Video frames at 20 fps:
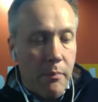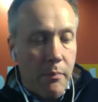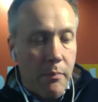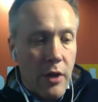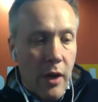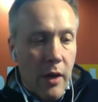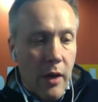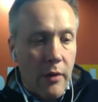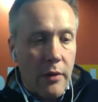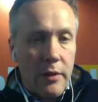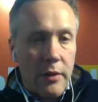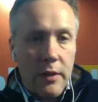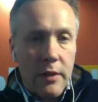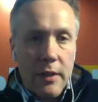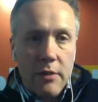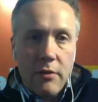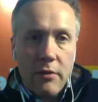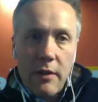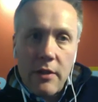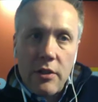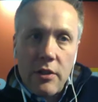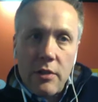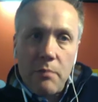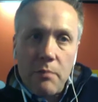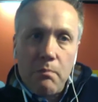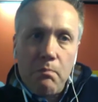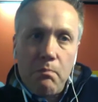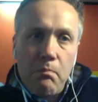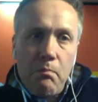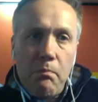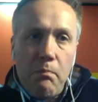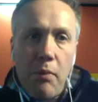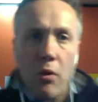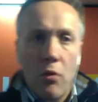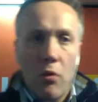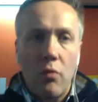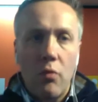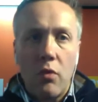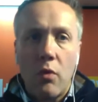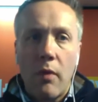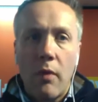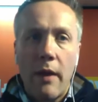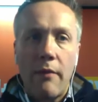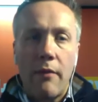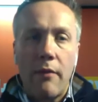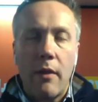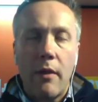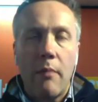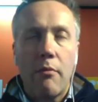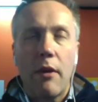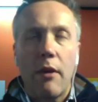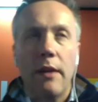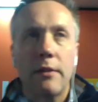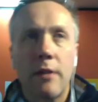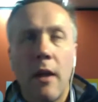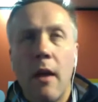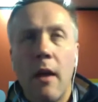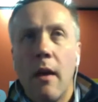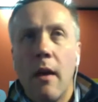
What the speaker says: child is literally just pulled away from the breast.